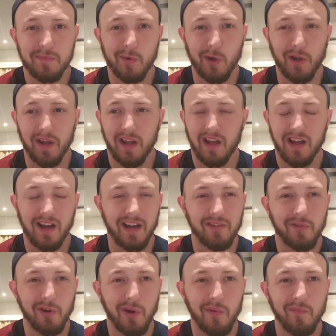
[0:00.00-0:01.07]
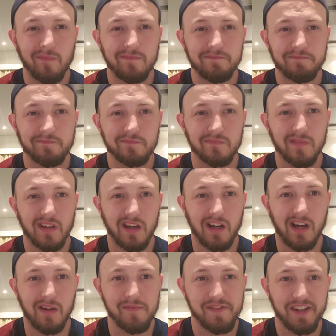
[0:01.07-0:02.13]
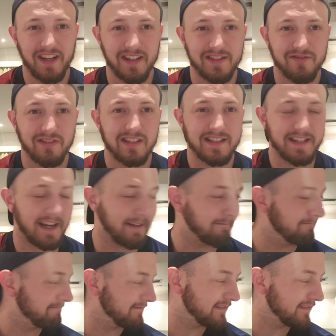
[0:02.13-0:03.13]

but I don't know. So yeah, it's really sad.